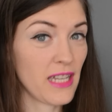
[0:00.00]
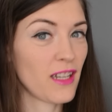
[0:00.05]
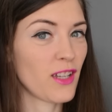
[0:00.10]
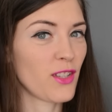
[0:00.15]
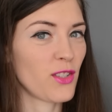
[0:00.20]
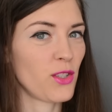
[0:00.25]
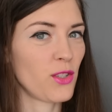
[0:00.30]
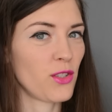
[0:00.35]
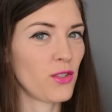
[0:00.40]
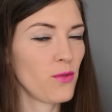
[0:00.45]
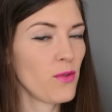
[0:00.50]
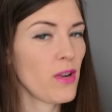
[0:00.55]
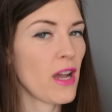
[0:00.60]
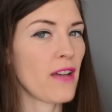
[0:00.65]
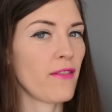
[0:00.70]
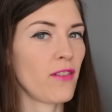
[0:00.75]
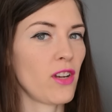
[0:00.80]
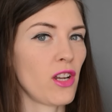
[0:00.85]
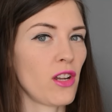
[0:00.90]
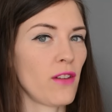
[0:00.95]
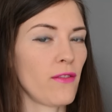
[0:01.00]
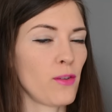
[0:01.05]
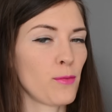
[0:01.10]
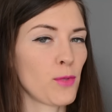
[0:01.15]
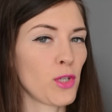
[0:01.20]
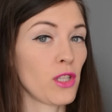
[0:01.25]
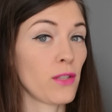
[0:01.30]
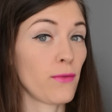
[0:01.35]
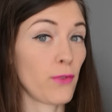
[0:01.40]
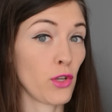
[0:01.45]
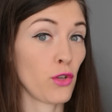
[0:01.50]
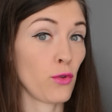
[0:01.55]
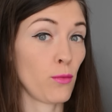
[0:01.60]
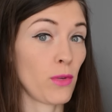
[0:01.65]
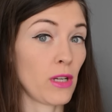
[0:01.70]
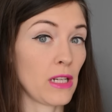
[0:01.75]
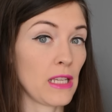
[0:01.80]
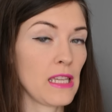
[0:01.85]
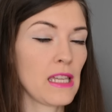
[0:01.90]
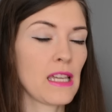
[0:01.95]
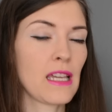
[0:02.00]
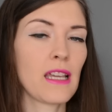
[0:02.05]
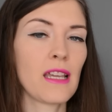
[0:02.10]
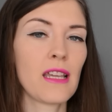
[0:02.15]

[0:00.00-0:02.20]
because you do have a lot of options for your body.